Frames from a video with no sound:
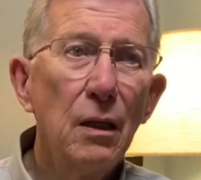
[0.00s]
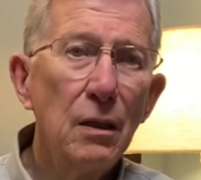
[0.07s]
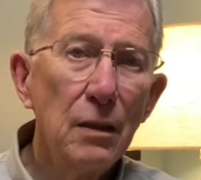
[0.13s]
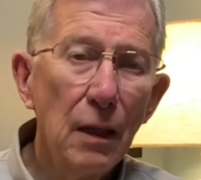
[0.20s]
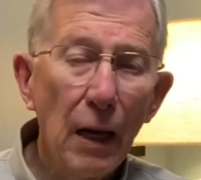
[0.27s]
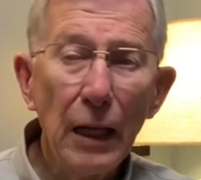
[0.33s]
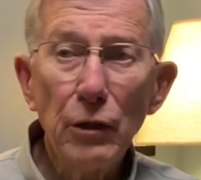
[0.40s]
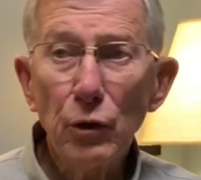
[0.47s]

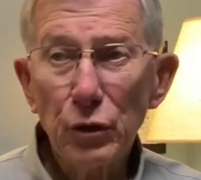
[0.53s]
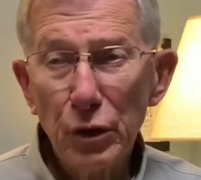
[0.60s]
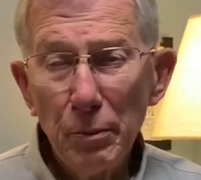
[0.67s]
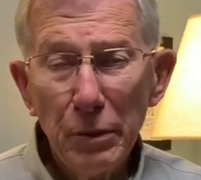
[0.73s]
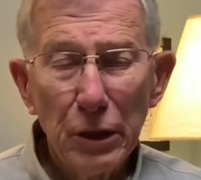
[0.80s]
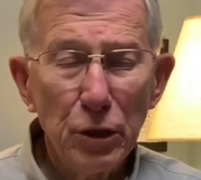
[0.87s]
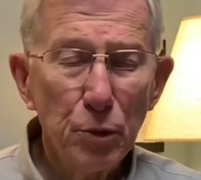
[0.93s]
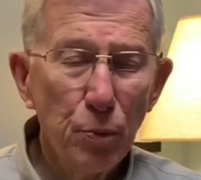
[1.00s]
Now, I know
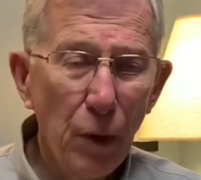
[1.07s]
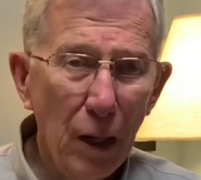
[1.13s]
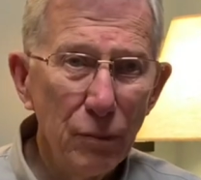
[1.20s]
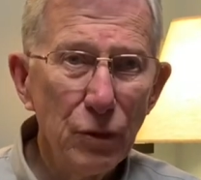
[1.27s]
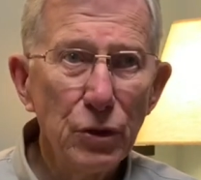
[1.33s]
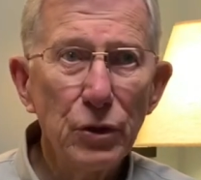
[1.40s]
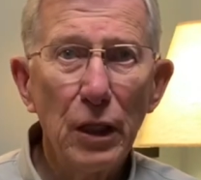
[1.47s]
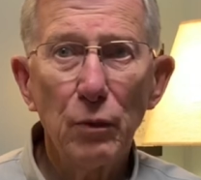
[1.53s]
somebody's probably
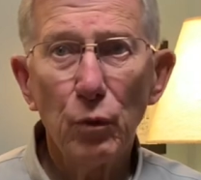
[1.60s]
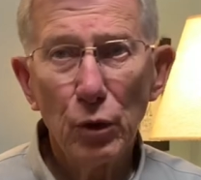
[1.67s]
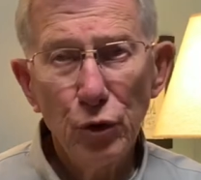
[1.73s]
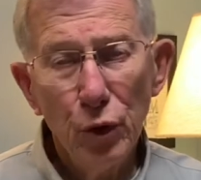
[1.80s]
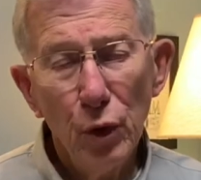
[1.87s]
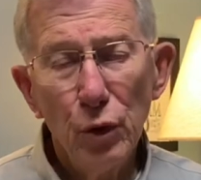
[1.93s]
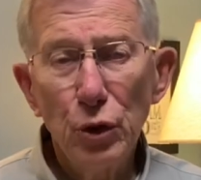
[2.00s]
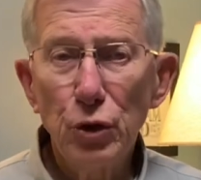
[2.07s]
saying, well,
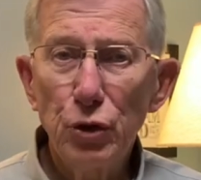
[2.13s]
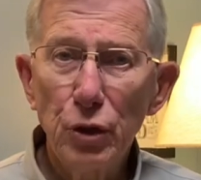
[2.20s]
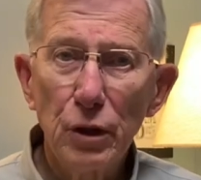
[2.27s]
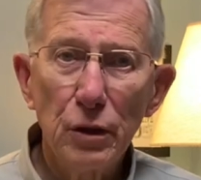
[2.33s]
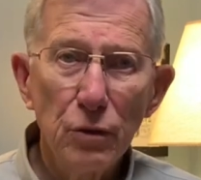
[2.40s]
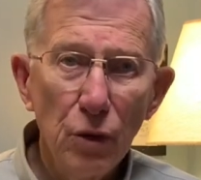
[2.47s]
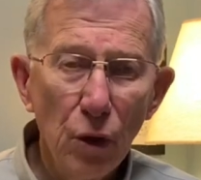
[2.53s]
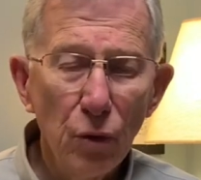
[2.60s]
Joe, you should
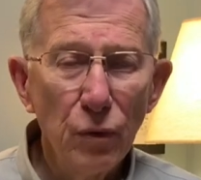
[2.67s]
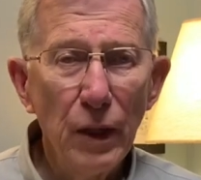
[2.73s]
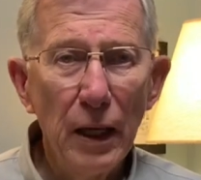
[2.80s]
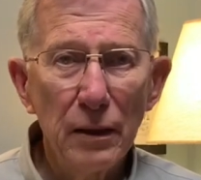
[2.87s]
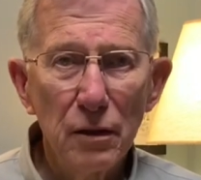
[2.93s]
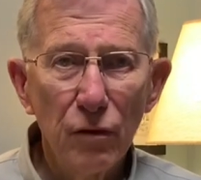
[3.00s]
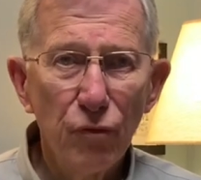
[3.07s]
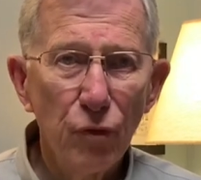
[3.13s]
have known that in
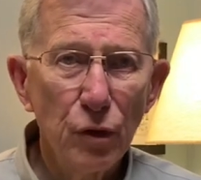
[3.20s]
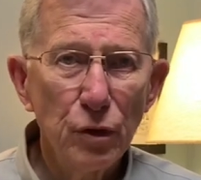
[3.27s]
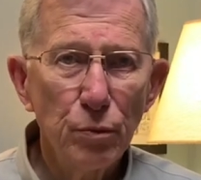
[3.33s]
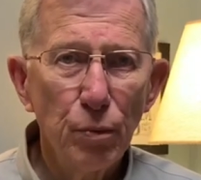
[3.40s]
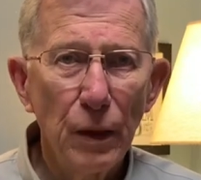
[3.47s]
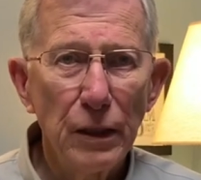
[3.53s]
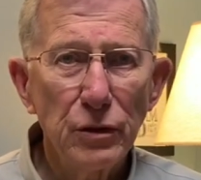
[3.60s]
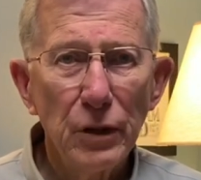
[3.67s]
the first
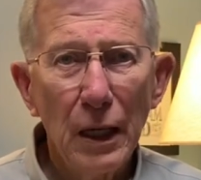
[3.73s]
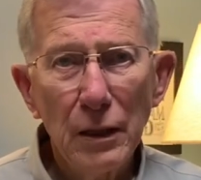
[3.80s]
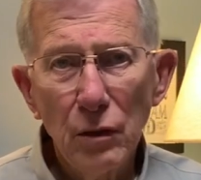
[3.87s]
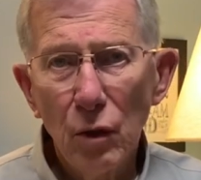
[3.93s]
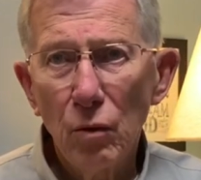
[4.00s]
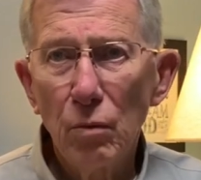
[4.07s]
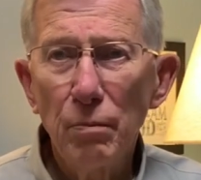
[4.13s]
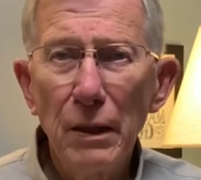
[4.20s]
place. I
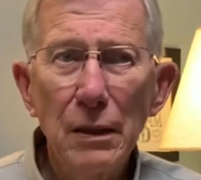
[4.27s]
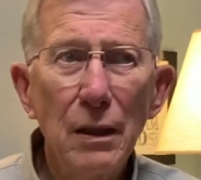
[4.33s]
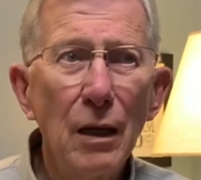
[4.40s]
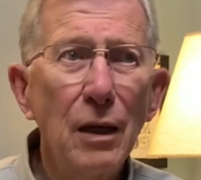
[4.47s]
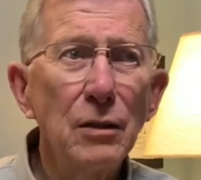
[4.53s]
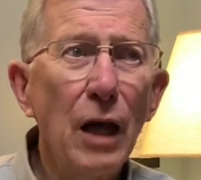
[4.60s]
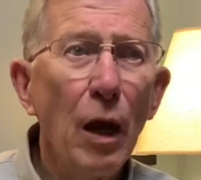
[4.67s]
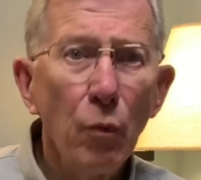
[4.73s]
know, but
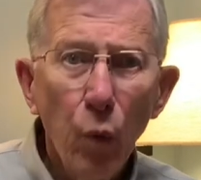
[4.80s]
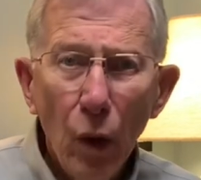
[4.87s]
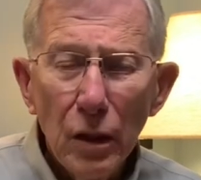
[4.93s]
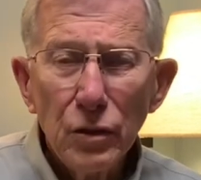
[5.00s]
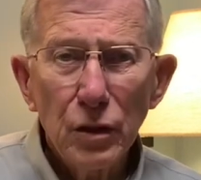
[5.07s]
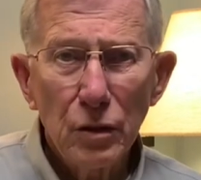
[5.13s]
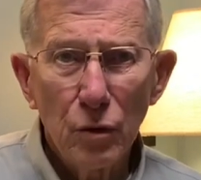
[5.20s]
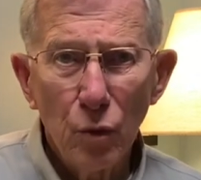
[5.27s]
I
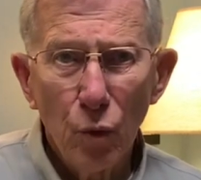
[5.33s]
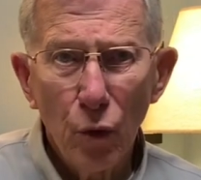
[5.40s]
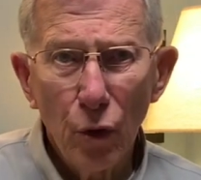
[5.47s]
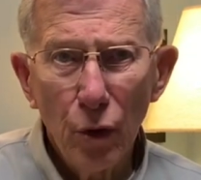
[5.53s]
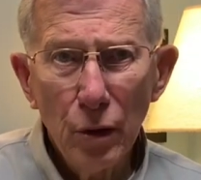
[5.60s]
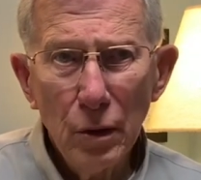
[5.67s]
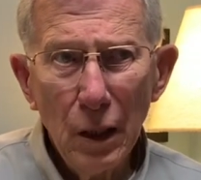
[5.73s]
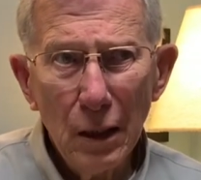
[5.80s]
was in the
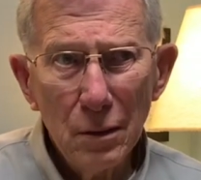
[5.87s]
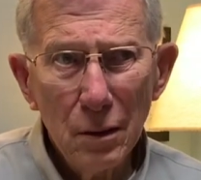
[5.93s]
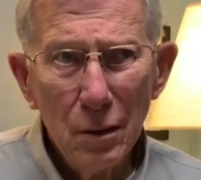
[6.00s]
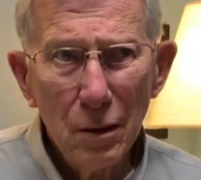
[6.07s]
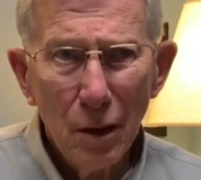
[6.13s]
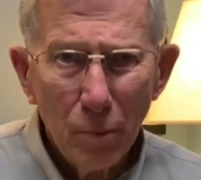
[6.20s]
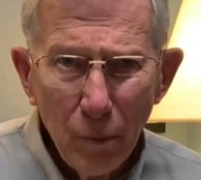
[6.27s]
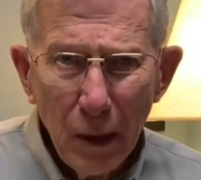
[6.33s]
Word at
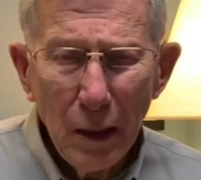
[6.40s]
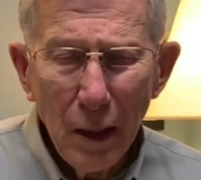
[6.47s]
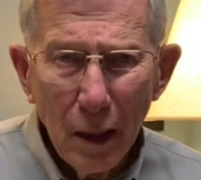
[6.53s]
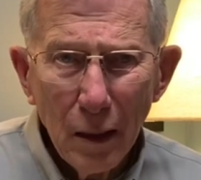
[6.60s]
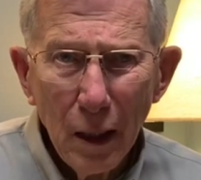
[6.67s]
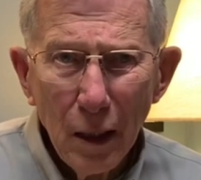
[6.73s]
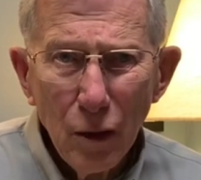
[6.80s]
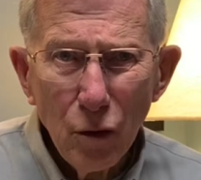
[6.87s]
the
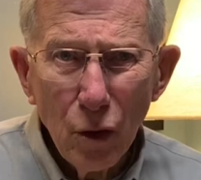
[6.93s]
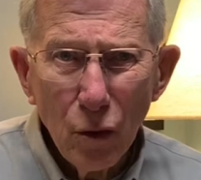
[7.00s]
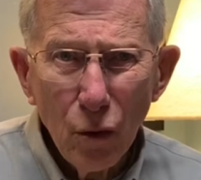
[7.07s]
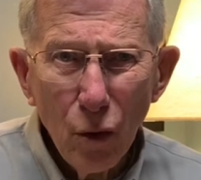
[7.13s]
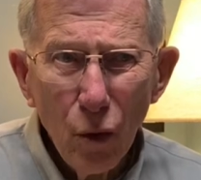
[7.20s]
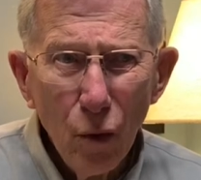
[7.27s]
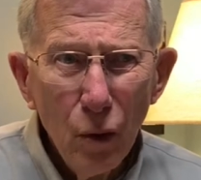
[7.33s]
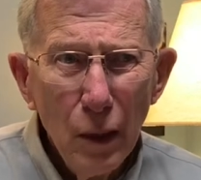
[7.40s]
beginning, you
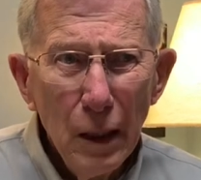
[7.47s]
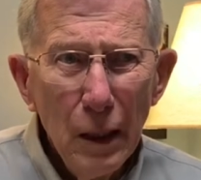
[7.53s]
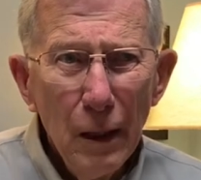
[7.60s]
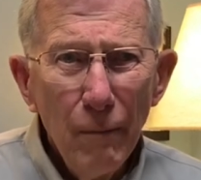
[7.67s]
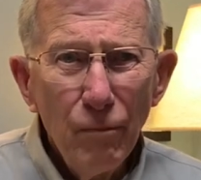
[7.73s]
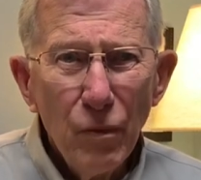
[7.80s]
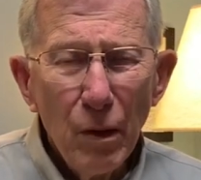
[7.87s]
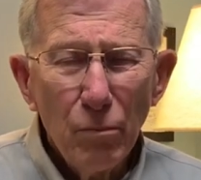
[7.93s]
know,
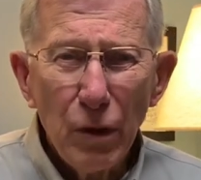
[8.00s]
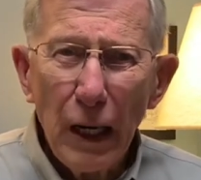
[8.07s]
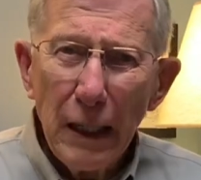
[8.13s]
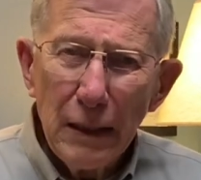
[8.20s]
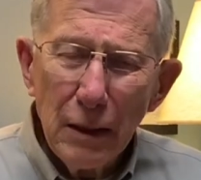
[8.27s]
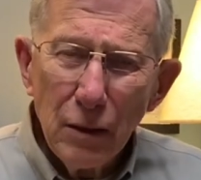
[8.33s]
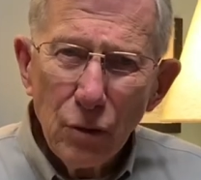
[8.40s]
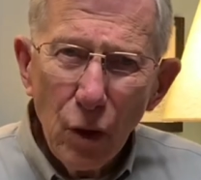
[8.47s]
but I
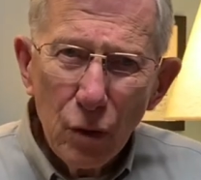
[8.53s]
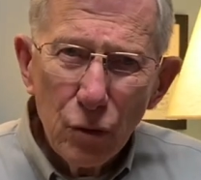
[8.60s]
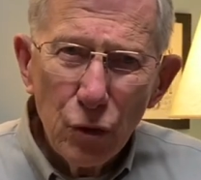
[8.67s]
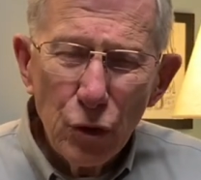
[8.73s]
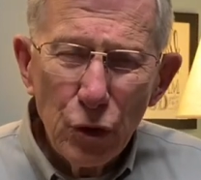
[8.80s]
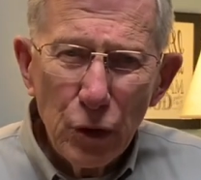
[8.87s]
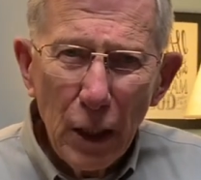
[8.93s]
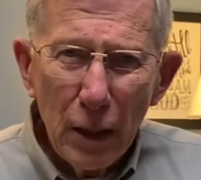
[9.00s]
didn't
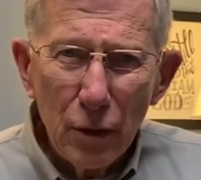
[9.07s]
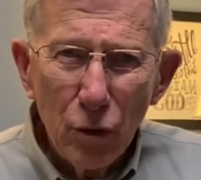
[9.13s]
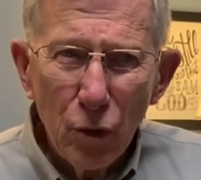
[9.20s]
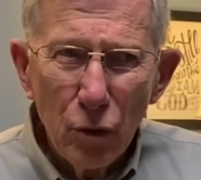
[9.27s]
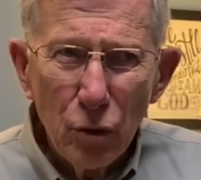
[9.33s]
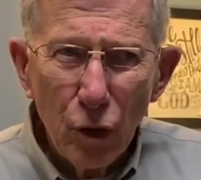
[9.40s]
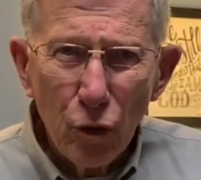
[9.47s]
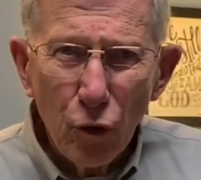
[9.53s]
understand
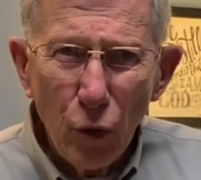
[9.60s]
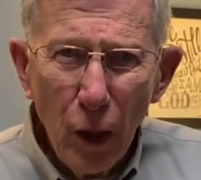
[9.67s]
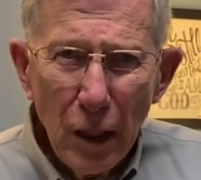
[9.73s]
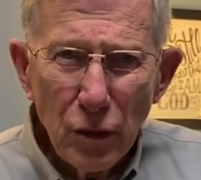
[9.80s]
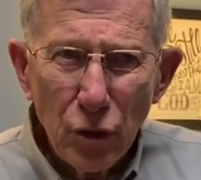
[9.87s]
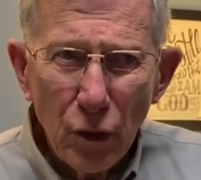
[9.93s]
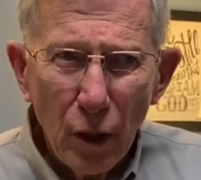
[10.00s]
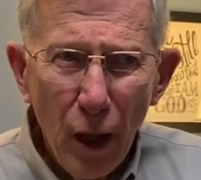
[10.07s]
the
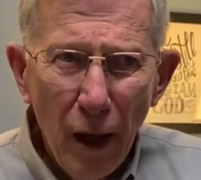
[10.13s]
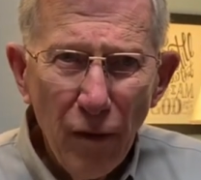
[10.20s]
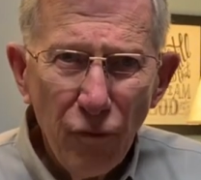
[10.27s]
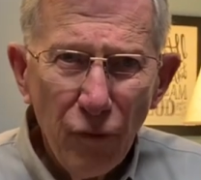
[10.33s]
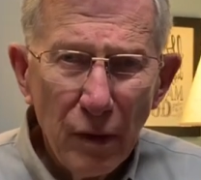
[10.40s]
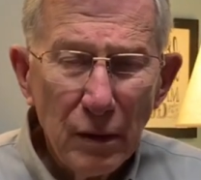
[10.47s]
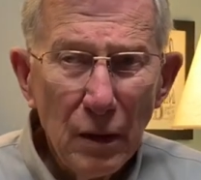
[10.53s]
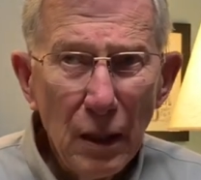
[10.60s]
Christ life.
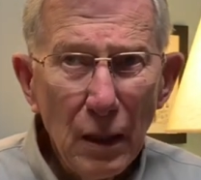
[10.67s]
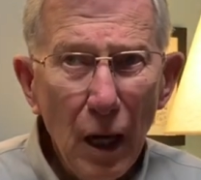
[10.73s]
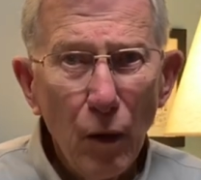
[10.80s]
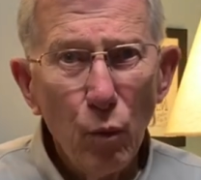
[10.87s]
And then